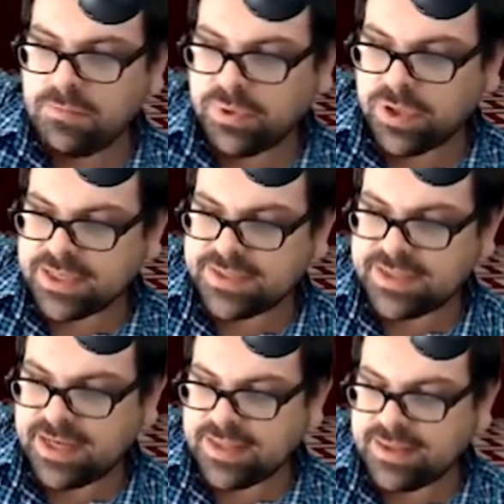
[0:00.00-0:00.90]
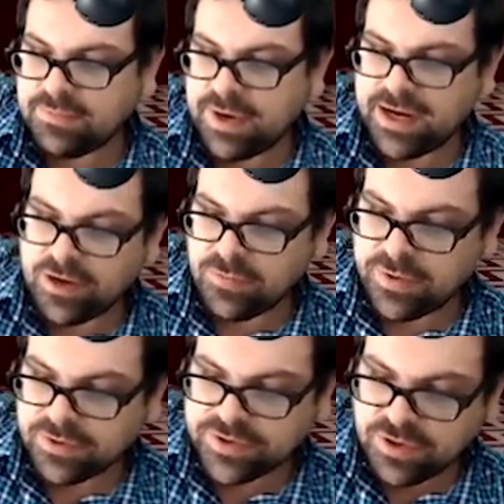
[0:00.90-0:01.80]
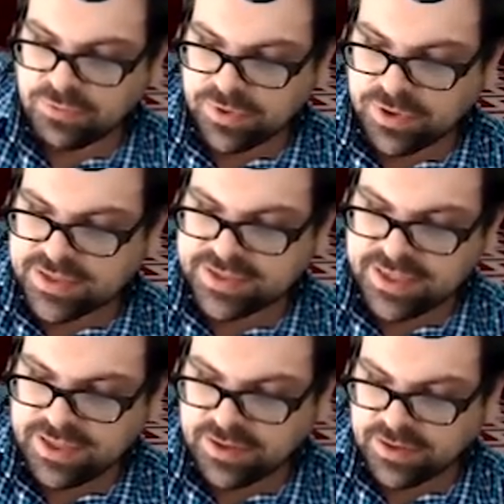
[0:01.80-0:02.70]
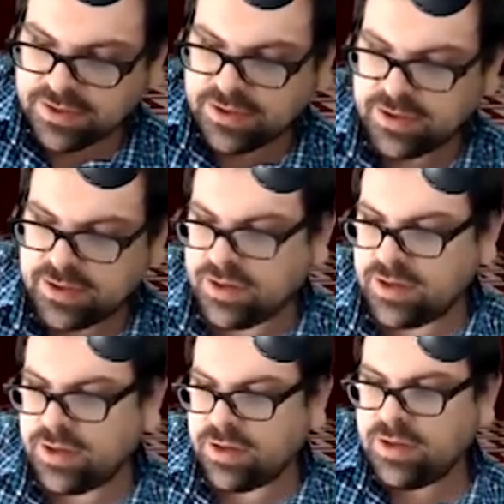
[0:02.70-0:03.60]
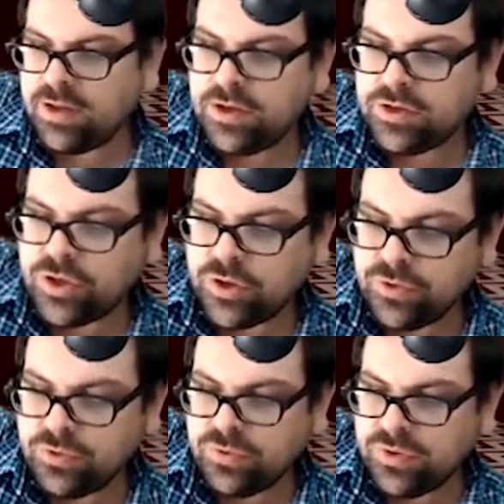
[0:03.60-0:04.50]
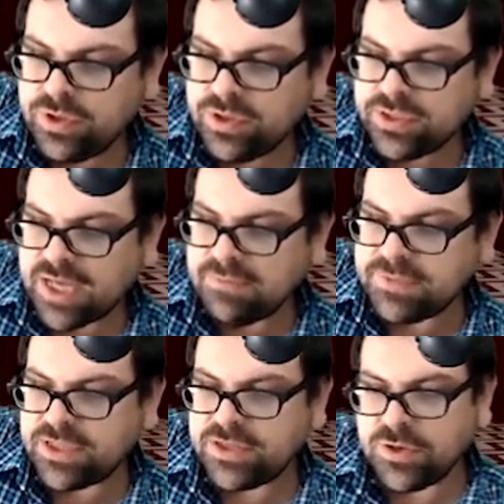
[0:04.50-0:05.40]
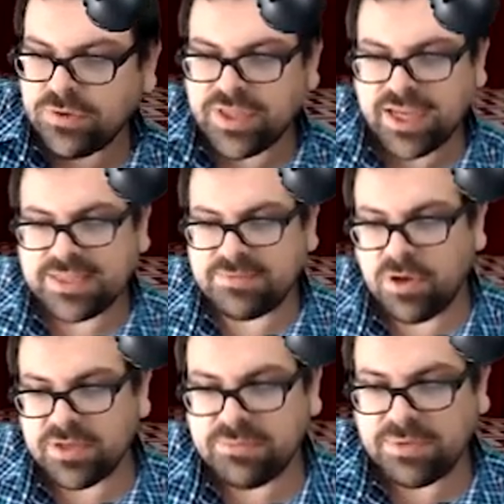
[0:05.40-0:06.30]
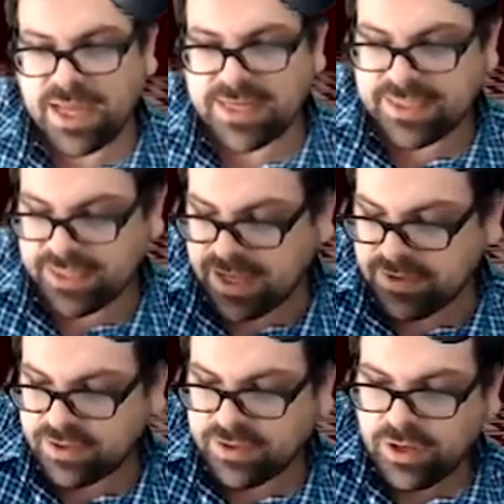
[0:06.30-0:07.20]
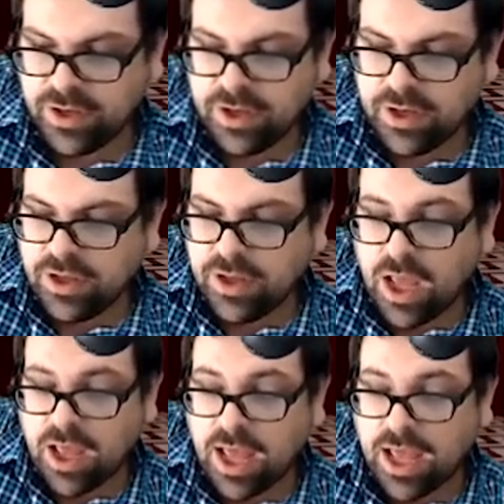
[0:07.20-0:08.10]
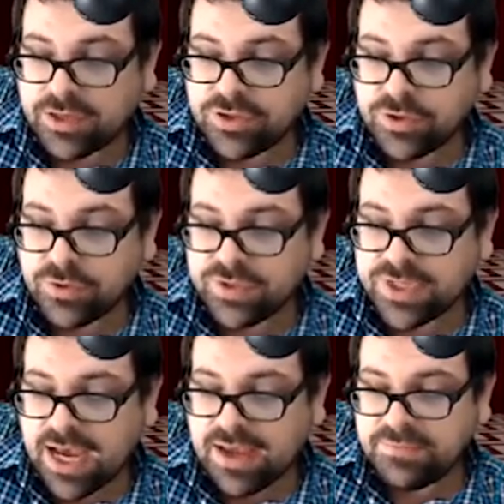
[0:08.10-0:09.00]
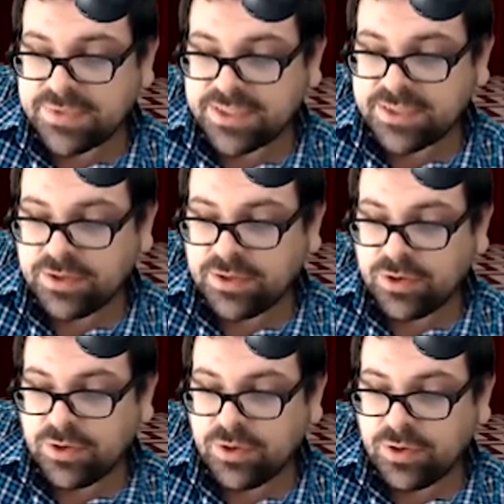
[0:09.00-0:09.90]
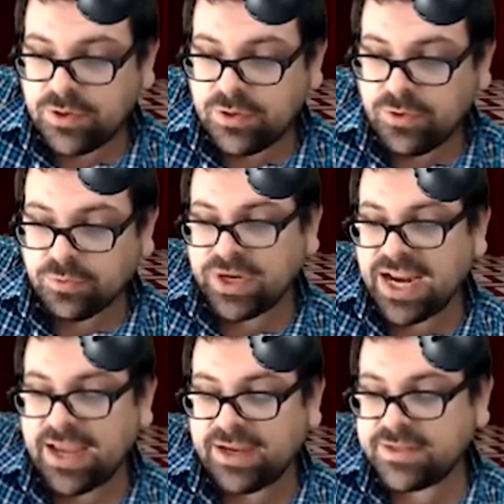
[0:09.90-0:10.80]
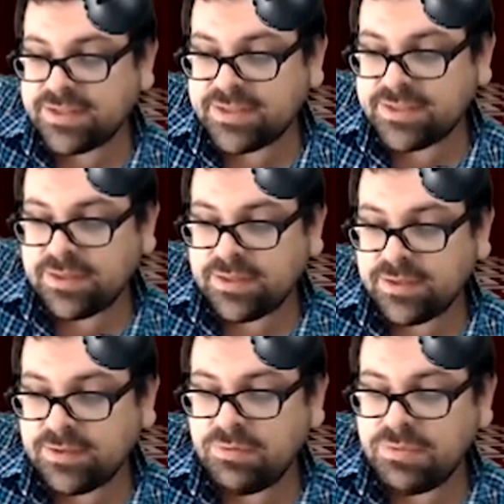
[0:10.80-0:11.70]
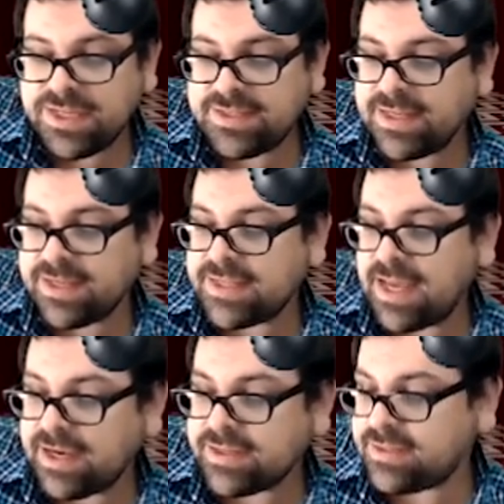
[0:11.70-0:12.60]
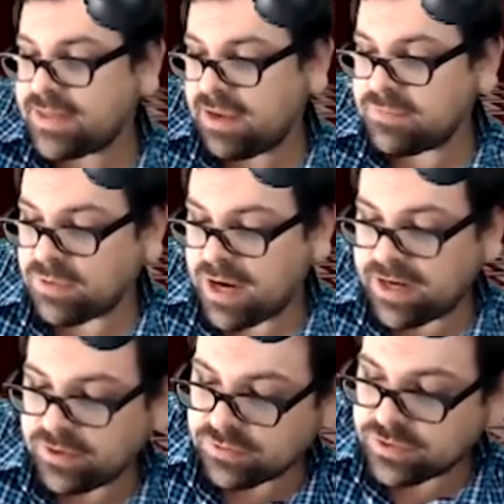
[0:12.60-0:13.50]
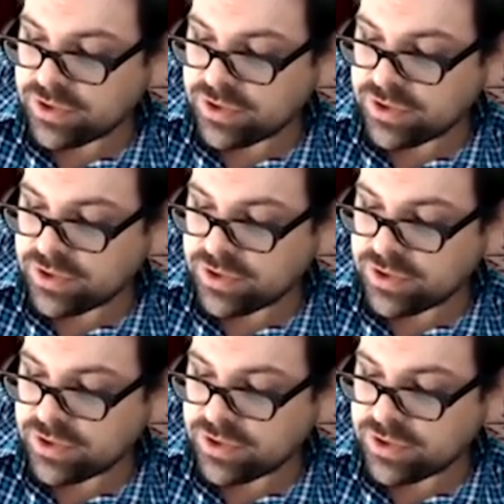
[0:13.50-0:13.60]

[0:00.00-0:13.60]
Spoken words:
plus in the binomial, so plus here, 2 times the two things multiplied together. 2 times 3x would be 6x times radical